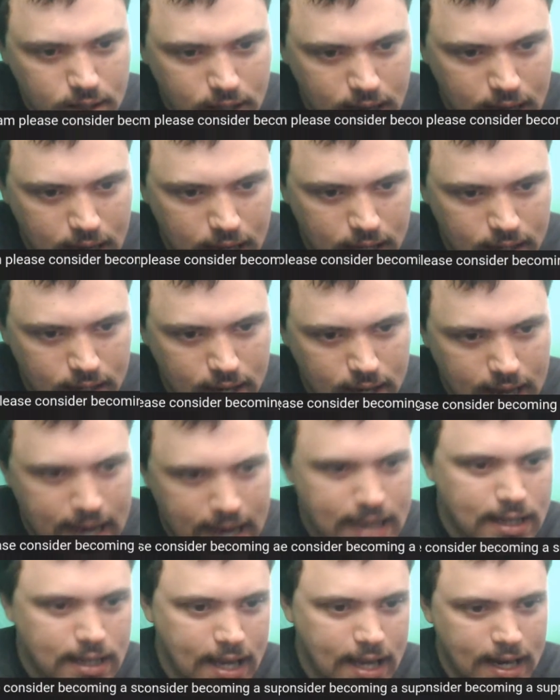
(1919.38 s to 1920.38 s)
on
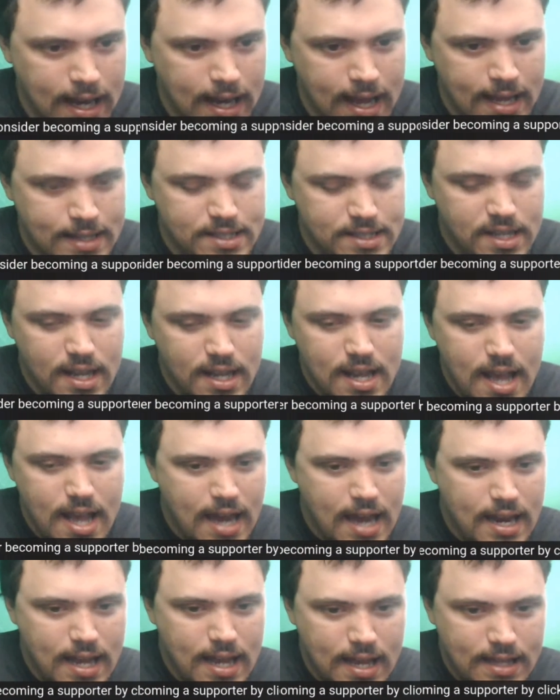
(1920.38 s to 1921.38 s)
online ads,
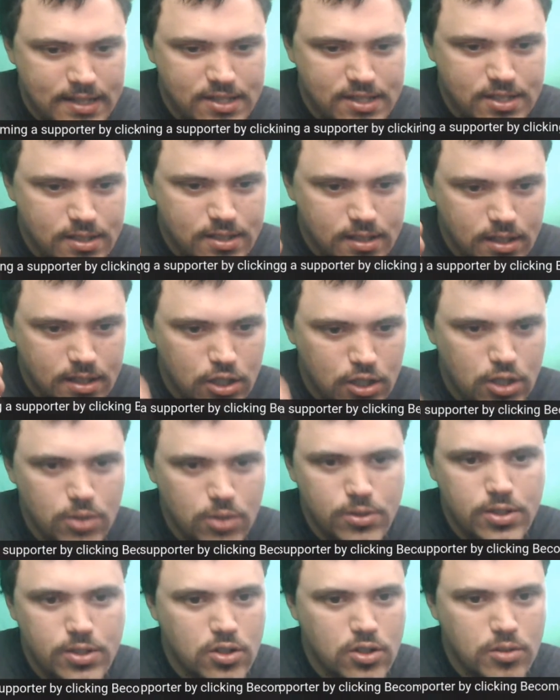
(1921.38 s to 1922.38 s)
and hits
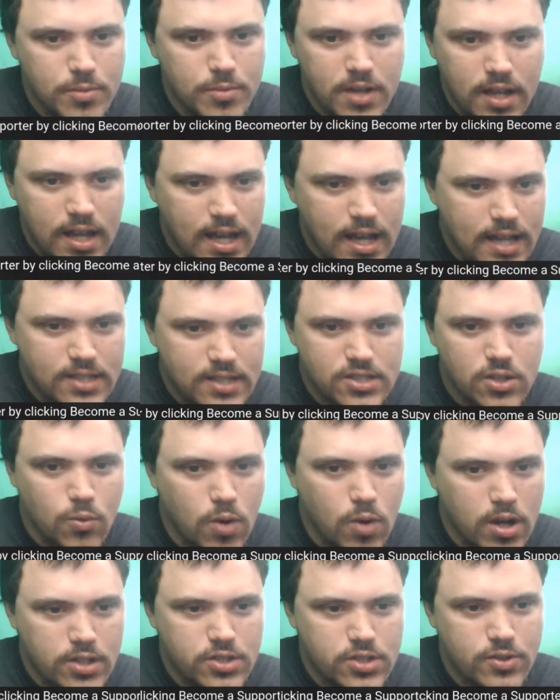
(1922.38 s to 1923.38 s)
YouTube, hits
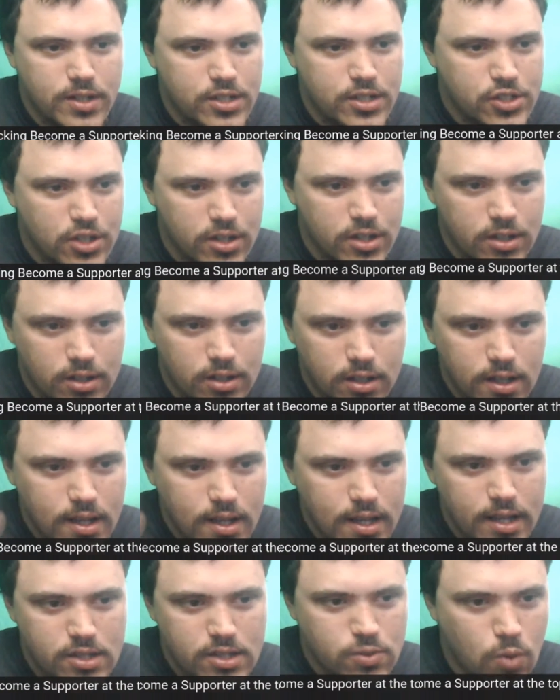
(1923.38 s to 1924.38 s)
the Wall Street Journal,
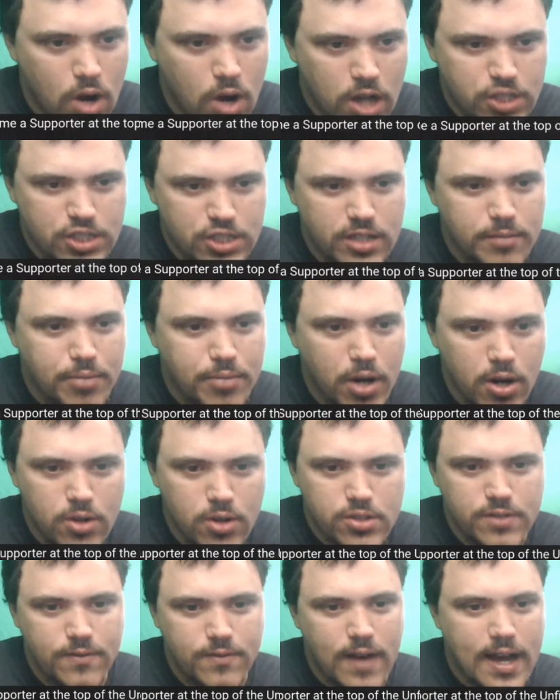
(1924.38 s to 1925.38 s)
hits Washington
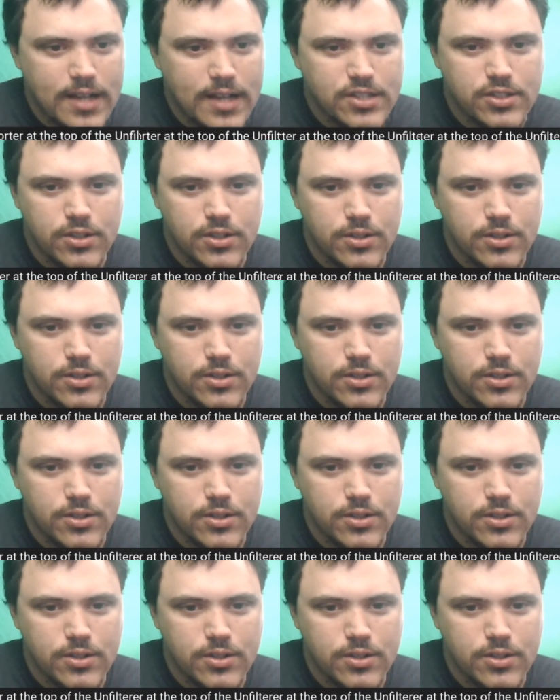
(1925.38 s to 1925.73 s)
Post, Fox